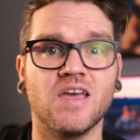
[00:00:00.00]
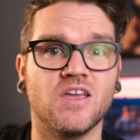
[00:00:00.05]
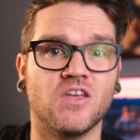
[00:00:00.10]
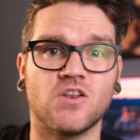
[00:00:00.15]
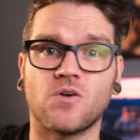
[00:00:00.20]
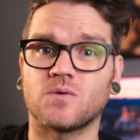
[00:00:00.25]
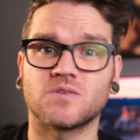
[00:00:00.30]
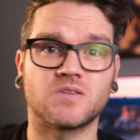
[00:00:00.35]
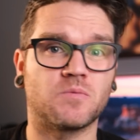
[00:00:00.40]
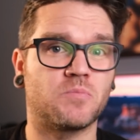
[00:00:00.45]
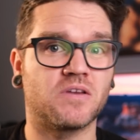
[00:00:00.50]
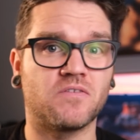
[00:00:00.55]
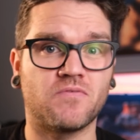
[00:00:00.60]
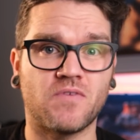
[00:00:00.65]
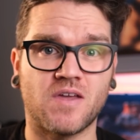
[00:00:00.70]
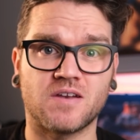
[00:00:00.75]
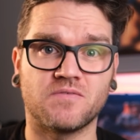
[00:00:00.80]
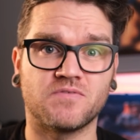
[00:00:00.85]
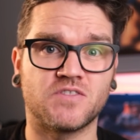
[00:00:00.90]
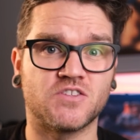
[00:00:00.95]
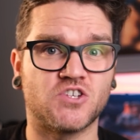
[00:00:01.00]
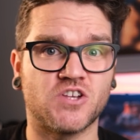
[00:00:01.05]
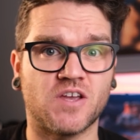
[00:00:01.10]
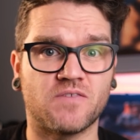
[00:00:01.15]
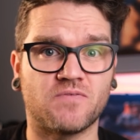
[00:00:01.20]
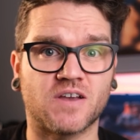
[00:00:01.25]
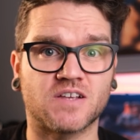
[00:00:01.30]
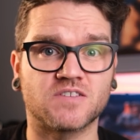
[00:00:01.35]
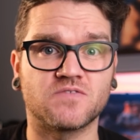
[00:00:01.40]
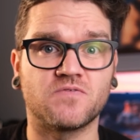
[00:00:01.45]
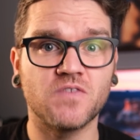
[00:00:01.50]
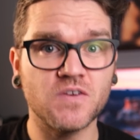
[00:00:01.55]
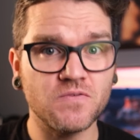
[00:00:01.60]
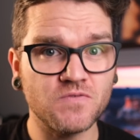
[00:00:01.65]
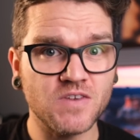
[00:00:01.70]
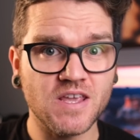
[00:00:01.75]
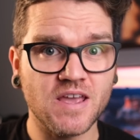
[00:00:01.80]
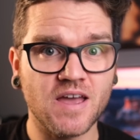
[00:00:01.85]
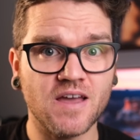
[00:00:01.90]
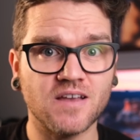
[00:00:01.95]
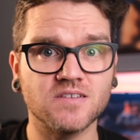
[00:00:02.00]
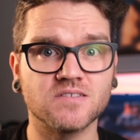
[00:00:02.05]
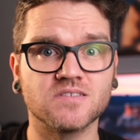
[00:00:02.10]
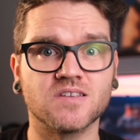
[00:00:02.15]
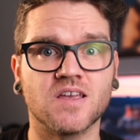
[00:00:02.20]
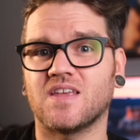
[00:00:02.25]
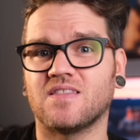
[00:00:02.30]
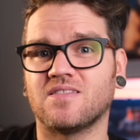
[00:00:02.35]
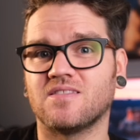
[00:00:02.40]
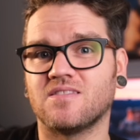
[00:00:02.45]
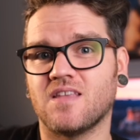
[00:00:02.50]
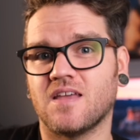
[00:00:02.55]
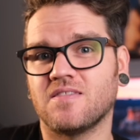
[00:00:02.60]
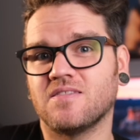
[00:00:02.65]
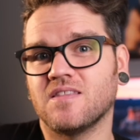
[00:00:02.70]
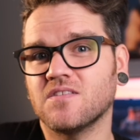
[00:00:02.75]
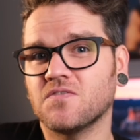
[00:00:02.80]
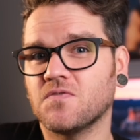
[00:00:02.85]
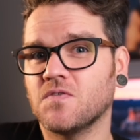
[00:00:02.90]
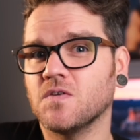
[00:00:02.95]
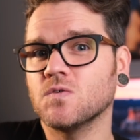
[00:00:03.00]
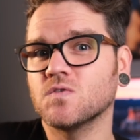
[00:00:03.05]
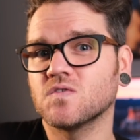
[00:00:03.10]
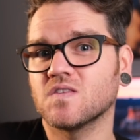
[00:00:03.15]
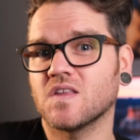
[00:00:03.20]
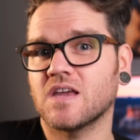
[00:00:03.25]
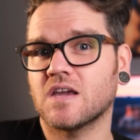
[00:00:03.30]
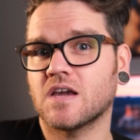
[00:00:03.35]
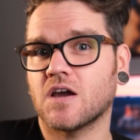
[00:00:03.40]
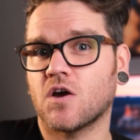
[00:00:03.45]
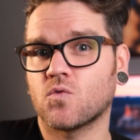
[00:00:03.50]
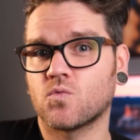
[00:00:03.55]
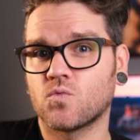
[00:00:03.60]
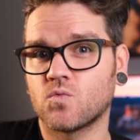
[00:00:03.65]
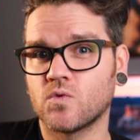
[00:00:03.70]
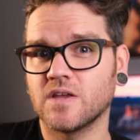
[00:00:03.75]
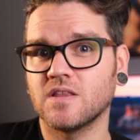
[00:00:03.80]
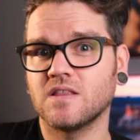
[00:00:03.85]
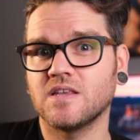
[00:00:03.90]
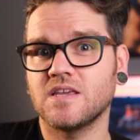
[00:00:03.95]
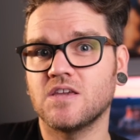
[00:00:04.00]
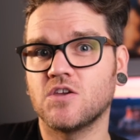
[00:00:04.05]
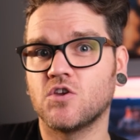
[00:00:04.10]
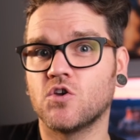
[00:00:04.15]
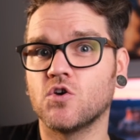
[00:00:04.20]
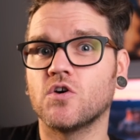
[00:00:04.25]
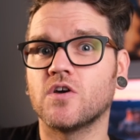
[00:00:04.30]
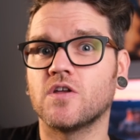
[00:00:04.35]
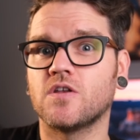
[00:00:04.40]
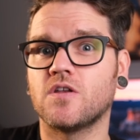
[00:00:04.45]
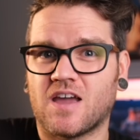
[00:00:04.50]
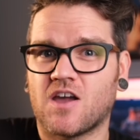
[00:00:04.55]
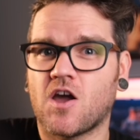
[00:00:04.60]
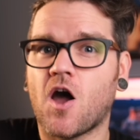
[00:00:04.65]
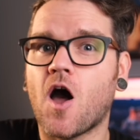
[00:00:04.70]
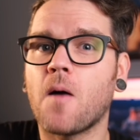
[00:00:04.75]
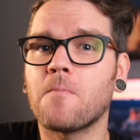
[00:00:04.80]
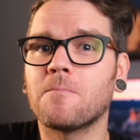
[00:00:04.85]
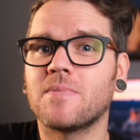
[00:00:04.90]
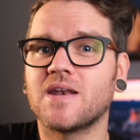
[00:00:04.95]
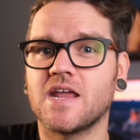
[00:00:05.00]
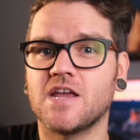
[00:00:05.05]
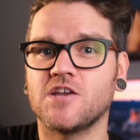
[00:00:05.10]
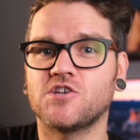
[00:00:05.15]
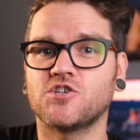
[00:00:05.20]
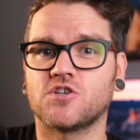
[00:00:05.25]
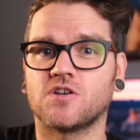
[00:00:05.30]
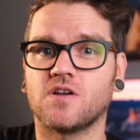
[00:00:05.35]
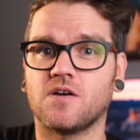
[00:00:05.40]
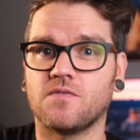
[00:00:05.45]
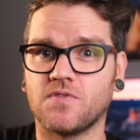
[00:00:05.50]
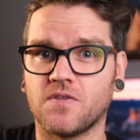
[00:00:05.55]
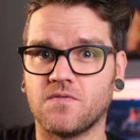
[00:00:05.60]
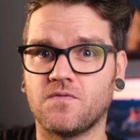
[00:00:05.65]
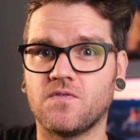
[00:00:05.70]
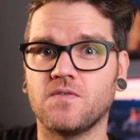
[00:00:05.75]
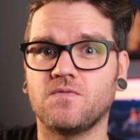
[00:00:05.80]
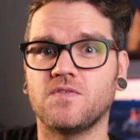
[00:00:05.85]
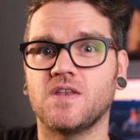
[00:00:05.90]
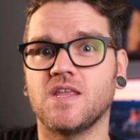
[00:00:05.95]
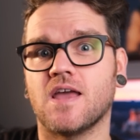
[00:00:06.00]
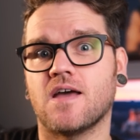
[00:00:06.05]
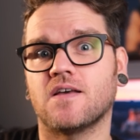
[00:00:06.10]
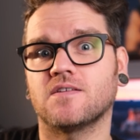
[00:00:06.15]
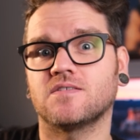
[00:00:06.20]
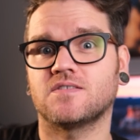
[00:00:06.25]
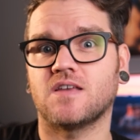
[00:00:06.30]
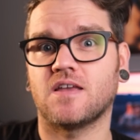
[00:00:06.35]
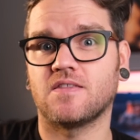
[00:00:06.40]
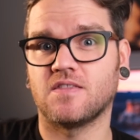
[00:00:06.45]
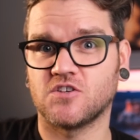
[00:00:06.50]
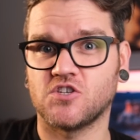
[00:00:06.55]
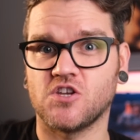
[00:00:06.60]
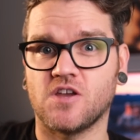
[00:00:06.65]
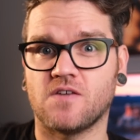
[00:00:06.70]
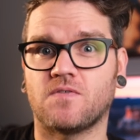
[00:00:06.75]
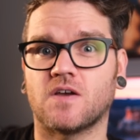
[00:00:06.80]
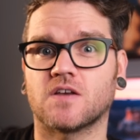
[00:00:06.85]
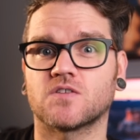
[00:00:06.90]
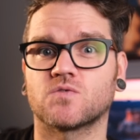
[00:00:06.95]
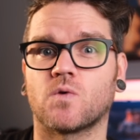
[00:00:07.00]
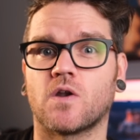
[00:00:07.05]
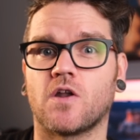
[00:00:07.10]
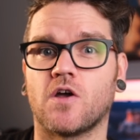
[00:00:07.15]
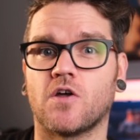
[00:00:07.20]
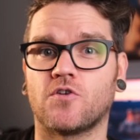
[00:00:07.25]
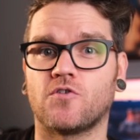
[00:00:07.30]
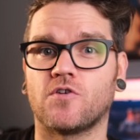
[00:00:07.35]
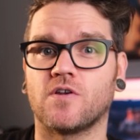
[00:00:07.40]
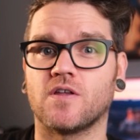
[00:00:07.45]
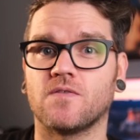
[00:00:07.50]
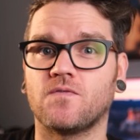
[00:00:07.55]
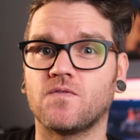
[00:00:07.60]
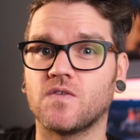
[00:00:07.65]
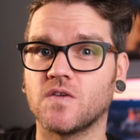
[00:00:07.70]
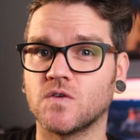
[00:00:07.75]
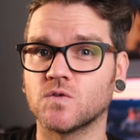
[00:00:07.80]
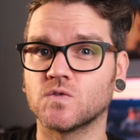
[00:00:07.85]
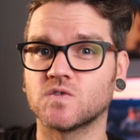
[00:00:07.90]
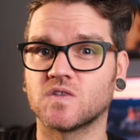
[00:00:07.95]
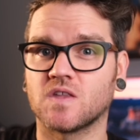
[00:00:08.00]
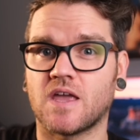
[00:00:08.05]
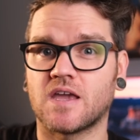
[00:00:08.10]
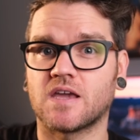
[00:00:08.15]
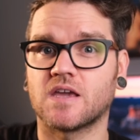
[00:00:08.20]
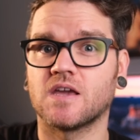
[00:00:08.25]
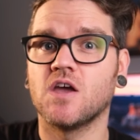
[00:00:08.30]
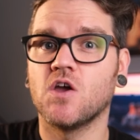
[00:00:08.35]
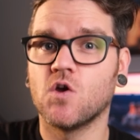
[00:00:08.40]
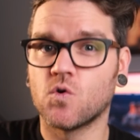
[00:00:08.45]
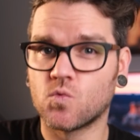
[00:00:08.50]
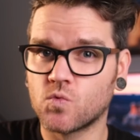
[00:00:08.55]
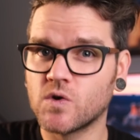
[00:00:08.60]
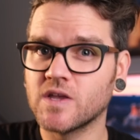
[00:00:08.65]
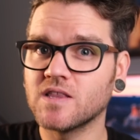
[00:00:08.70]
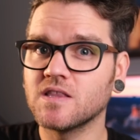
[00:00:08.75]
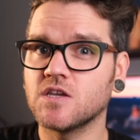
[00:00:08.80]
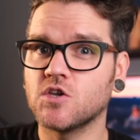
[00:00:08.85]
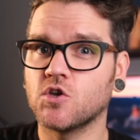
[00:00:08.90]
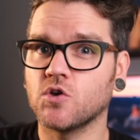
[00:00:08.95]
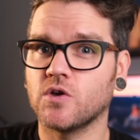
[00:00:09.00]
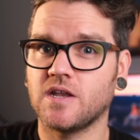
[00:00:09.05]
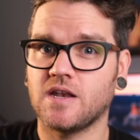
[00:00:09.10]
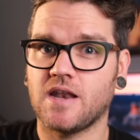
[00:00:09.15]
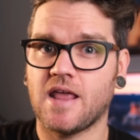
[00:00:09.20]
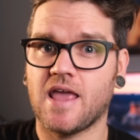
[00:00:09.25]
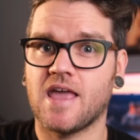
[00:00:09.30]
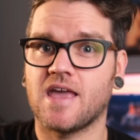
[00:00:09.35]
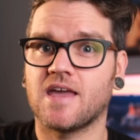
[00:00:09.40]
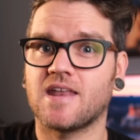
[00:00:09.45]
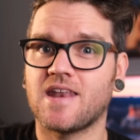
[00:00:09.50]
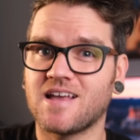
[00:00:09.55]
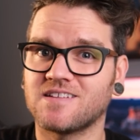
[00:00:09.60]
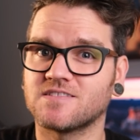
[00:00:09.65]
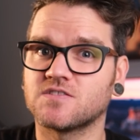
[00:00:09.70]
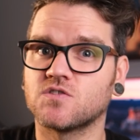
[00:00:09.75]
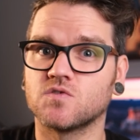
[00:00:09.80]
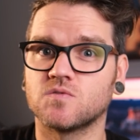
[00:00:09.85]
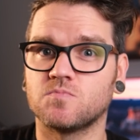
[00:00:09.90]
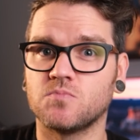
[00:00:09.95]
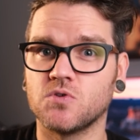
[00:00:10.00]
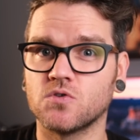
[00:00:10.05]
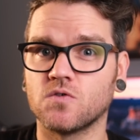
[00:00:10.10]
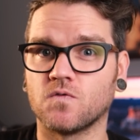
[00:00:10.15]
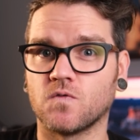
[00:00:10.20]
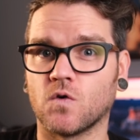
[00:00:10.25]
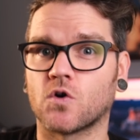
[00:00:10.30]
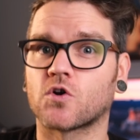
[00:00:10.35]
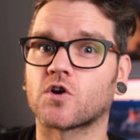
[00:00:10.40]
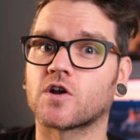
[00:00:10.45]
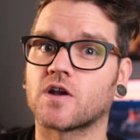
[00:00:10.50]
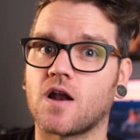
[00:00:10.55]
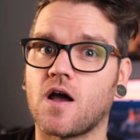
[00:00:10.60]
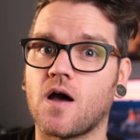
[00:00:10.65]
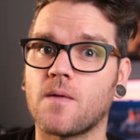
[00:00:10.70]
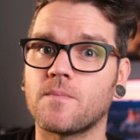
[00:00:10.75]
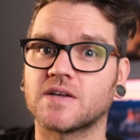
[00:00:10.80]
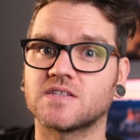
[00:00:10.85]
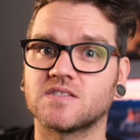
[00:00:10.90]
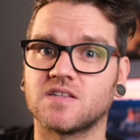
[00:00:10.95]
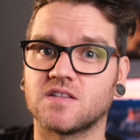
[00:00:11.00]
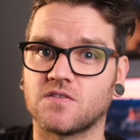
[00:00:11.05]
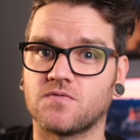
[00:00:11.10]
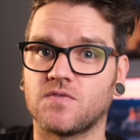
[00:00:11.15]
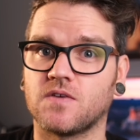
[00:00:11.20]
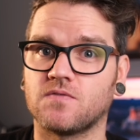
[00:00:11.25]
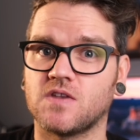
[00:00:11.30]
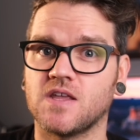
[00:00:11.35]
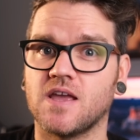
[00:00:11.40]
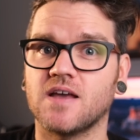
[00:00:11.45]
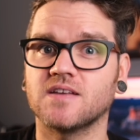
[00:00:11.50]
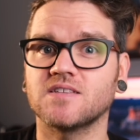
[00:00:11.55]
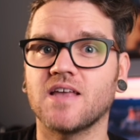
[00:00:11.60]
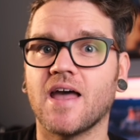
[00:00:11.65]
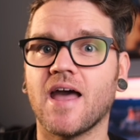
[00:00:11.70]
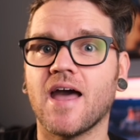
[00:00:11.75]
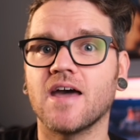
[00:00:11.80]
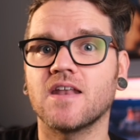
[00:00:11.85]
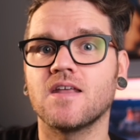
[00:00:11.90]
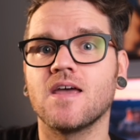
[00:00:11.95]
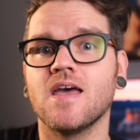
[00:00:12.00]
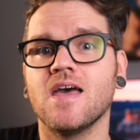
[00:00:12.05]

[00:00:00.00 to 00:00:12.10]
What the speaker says: I was a big fan of the GFX50S, and this feels like a really good combination of the 50S and the GFX100. It feels like really good in hand, has those beautiful ergonomics that the 50S had,